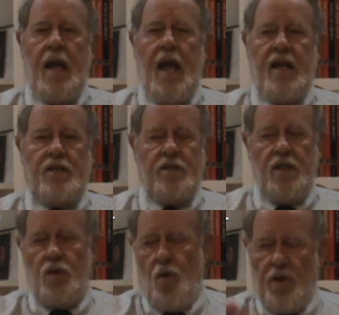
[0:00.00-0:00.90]
and it's going to
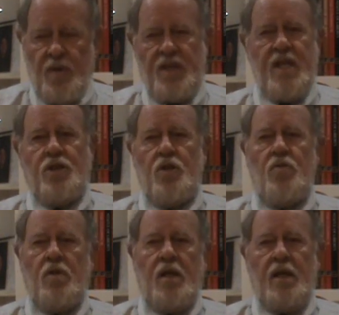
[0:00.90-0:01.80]
deal only with the
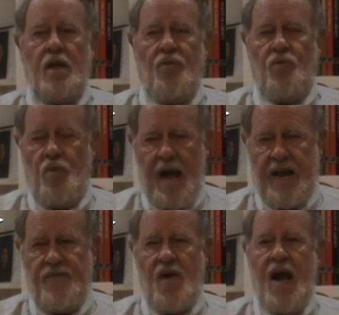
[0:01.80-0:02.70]
issue of
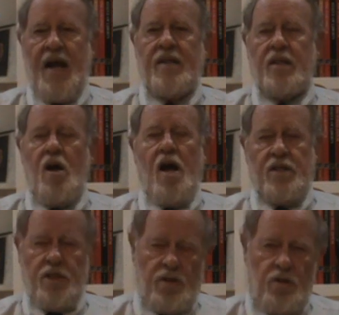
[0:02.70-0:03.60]
ratifying the
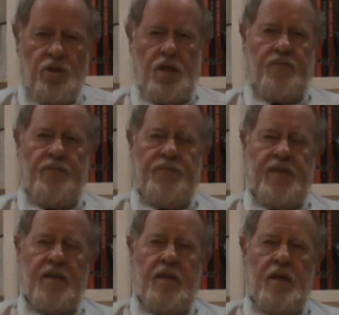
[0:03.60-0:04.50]
Constitution.
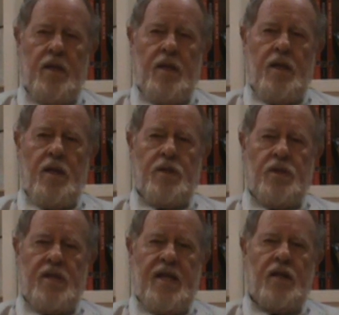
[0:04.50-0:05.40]

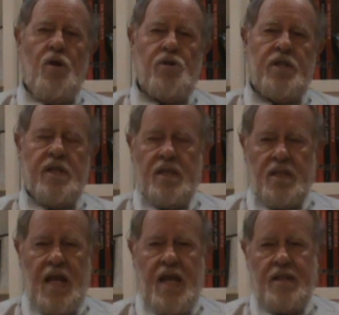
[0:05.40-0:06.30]
So then it goes to the
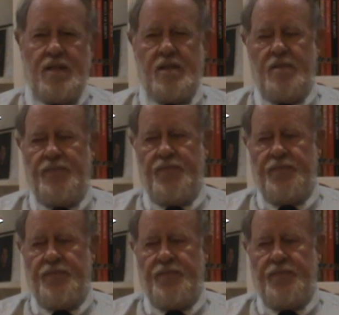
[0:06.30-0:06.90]
states.